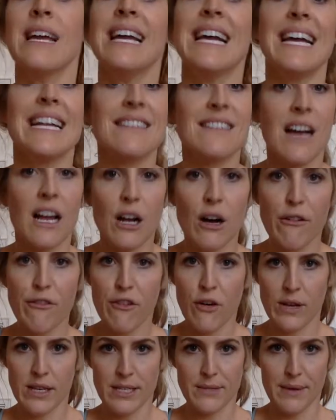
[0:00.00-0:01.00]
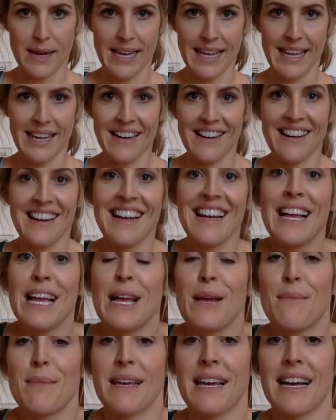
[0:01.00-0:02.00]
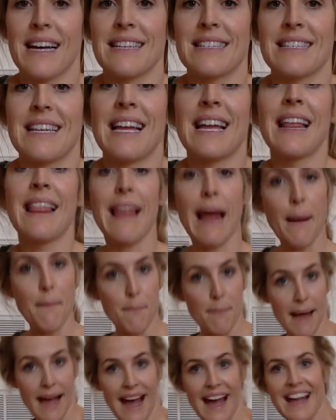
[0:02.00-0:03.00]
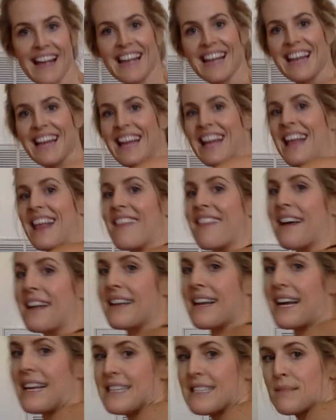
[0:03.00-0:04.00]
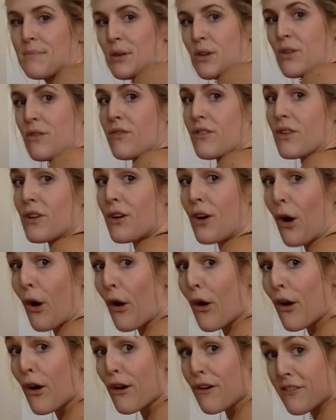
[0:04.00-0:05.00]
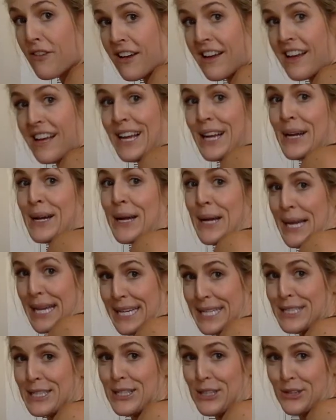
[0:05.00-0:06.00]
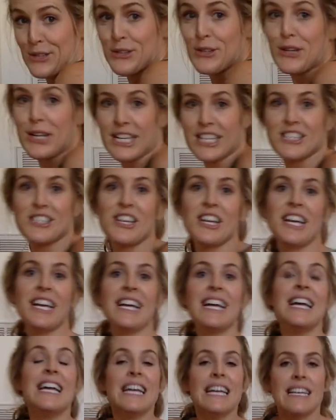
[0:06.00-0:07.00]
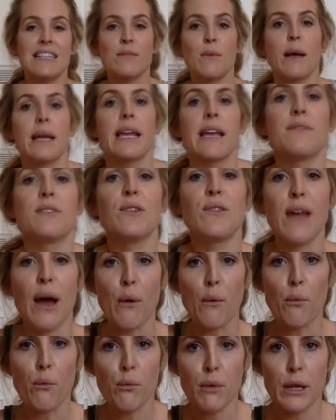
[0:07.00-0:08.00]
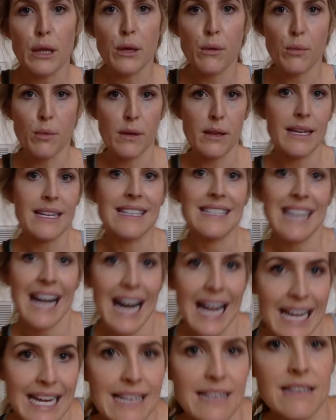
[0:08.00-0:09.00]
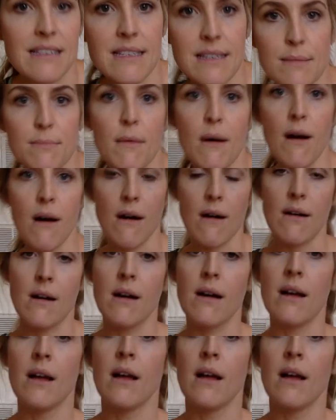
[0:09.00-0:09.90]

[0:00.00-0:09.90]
it's not all focused right here, because that back, that nice beautiful curve into your tush is what gives you that really, really tight, small,